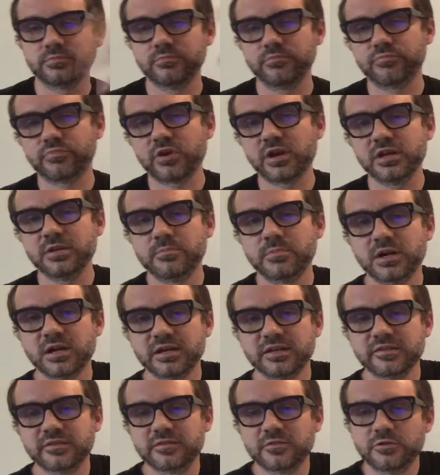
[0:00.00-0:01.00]
bright
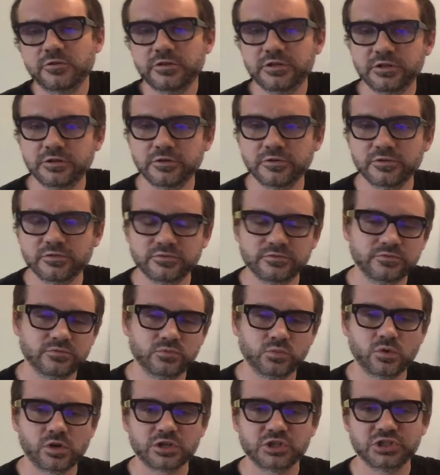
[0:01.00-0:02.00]
minds that are here
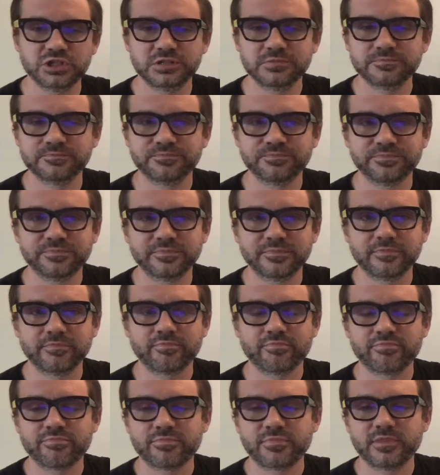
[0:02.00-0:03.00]
watching,
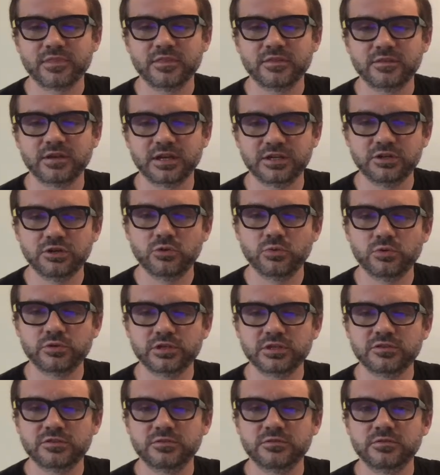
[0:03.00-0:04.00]
I know we'll
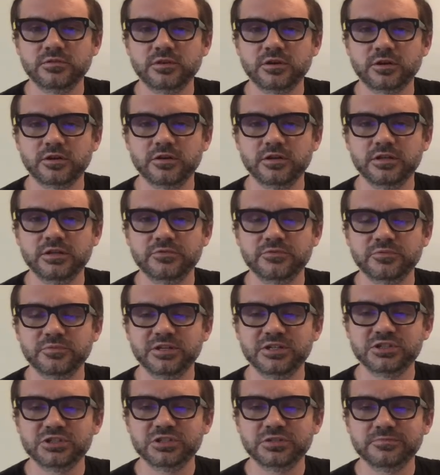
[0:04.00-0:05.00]
get our
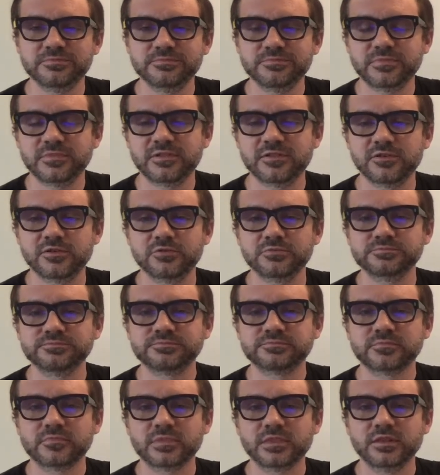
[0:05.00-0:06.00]
information. So
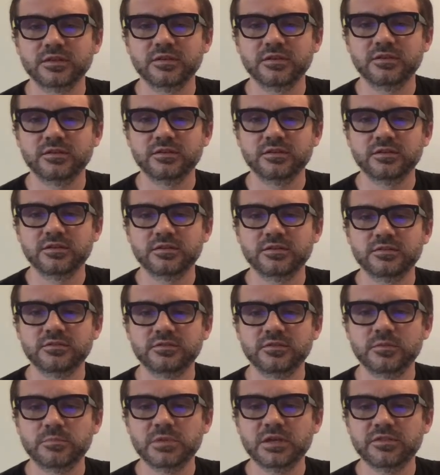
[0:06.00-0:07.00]

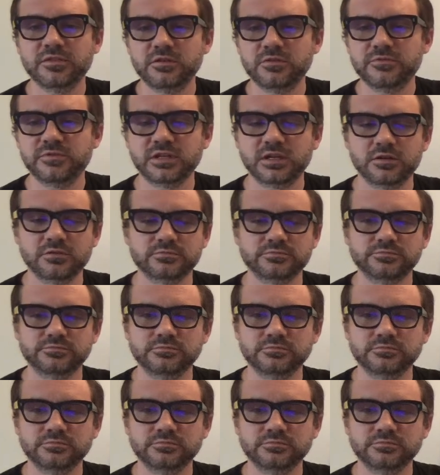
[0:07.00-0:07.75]
the method of doubt.